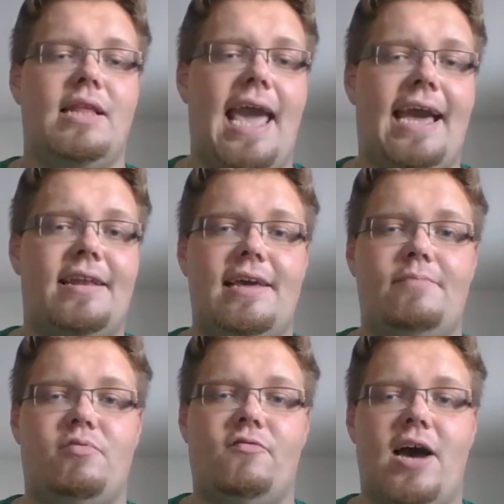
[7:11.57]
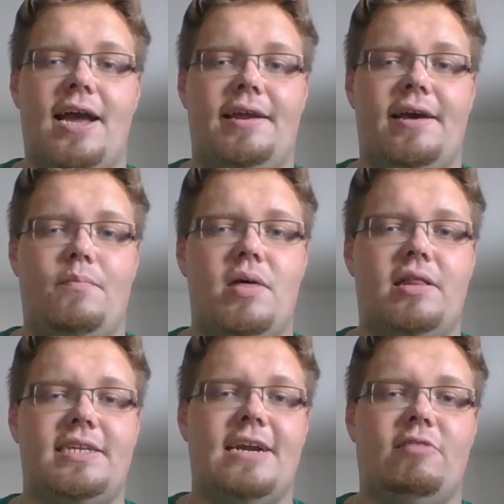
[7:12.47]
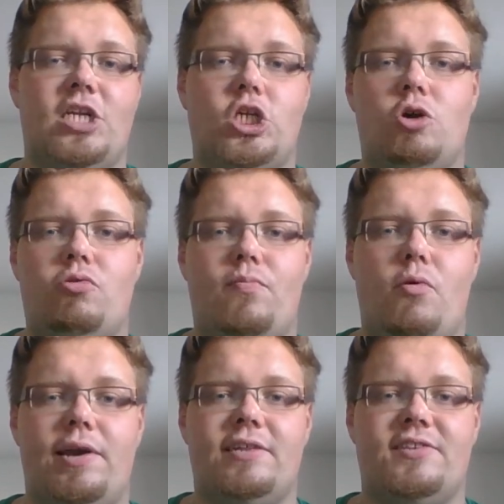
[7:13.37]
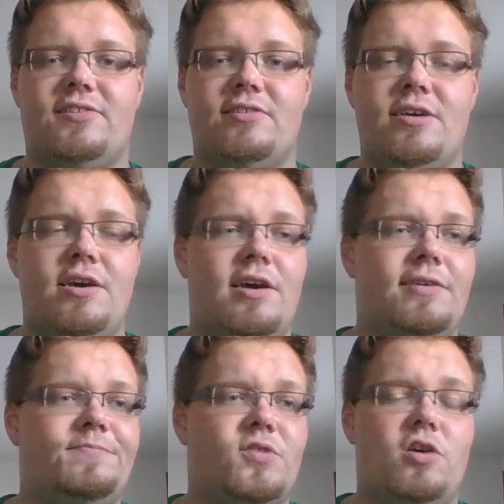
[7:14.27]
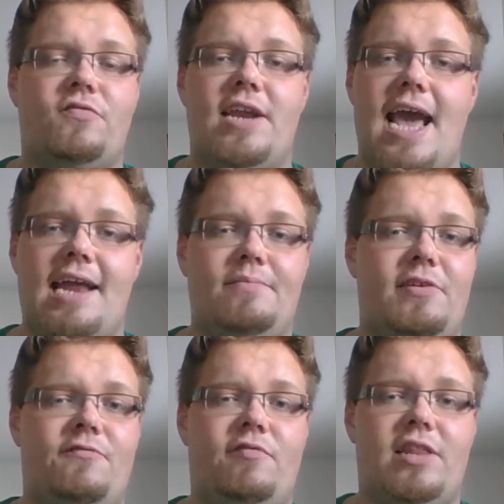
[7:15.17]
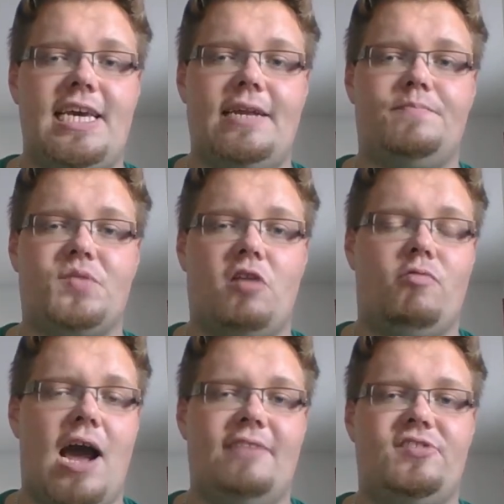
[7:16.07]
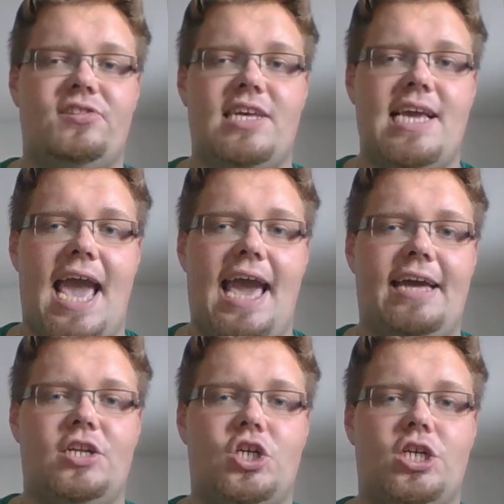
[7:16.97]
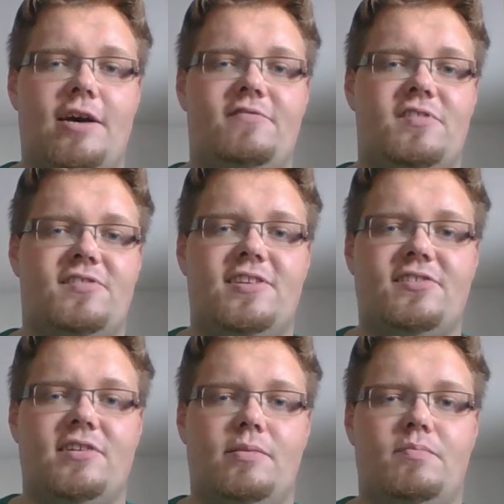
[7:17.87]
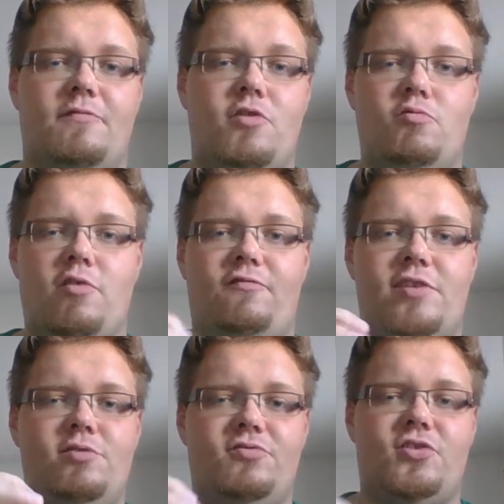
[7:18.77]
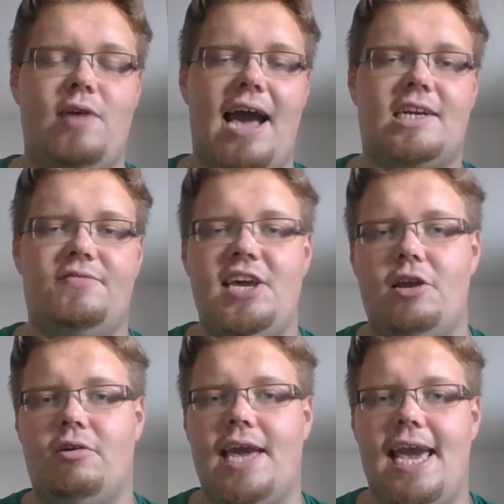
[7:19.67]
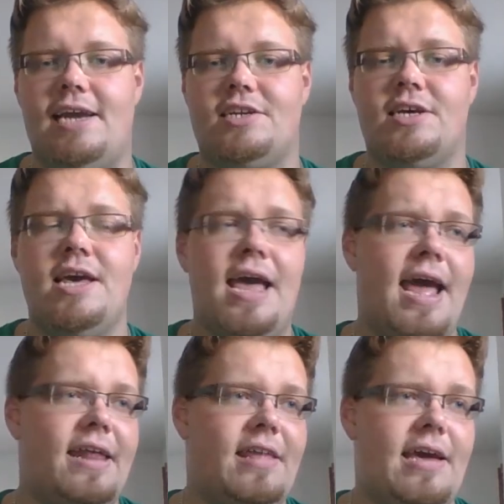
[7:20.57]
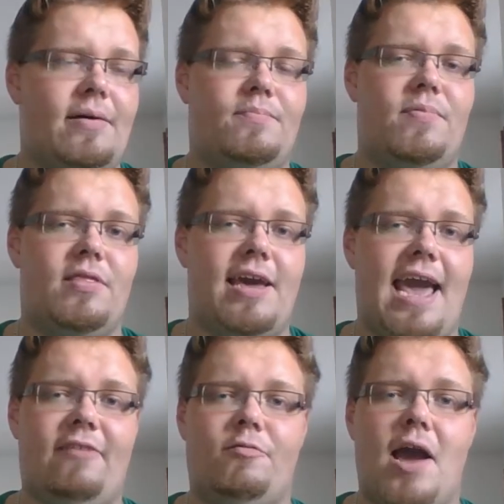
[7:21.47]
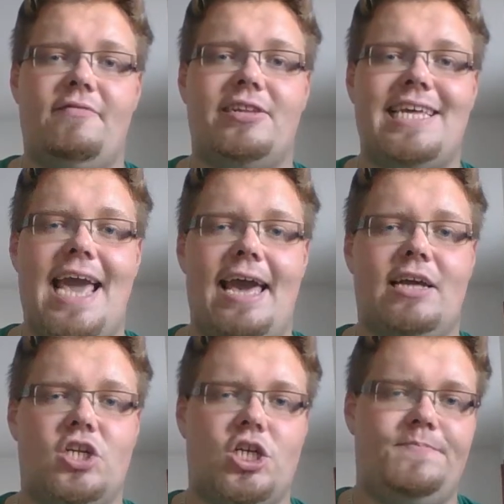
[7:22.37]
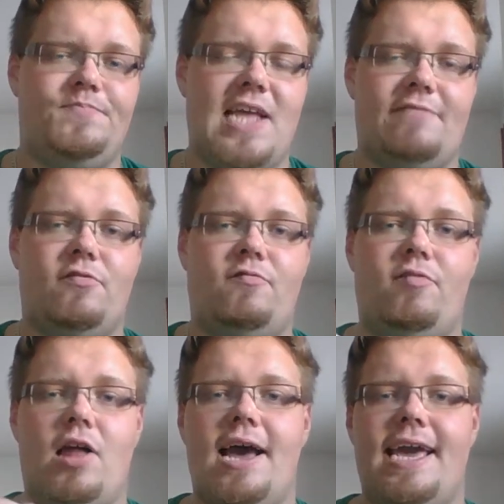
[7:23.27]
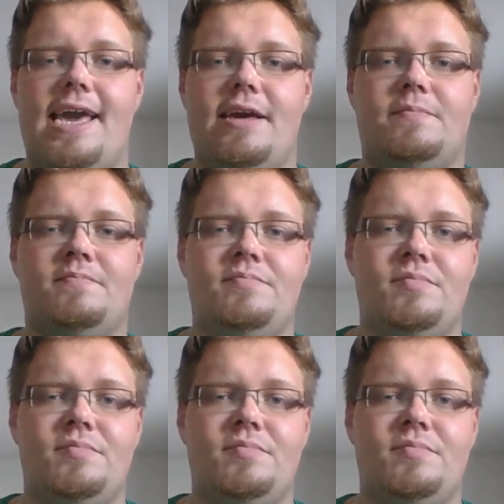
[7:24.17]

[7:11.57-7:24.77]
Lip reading: And they provide military choke points. So if an enemy fleet arrives at the edge of the system, if you refuse to activate your gate, they arrive at the edge, have to fly in,